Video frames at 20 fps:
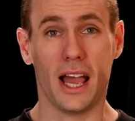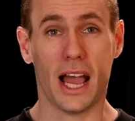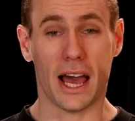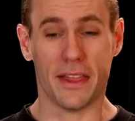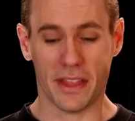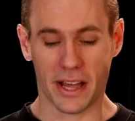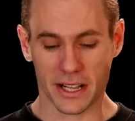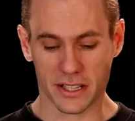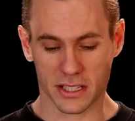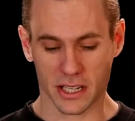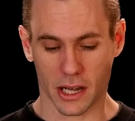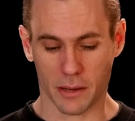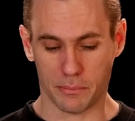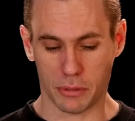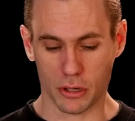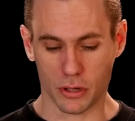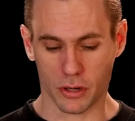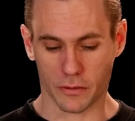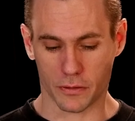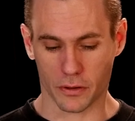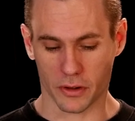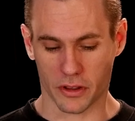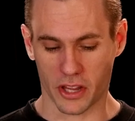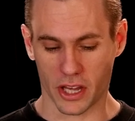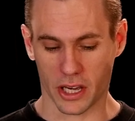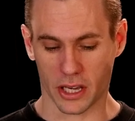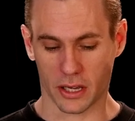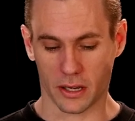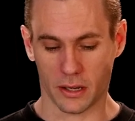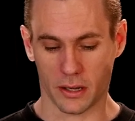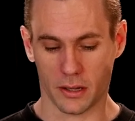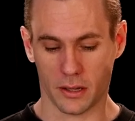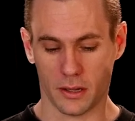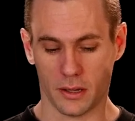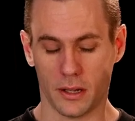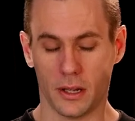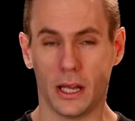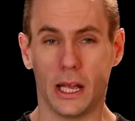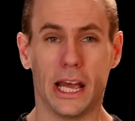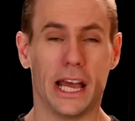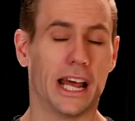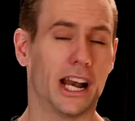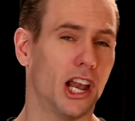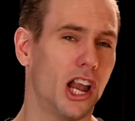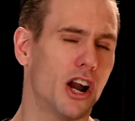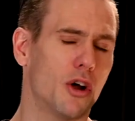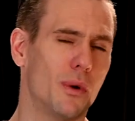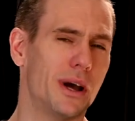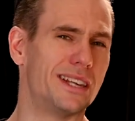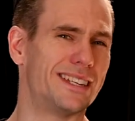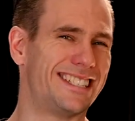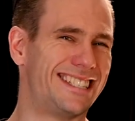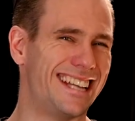And that's a beautiful thing. In a lot of ways,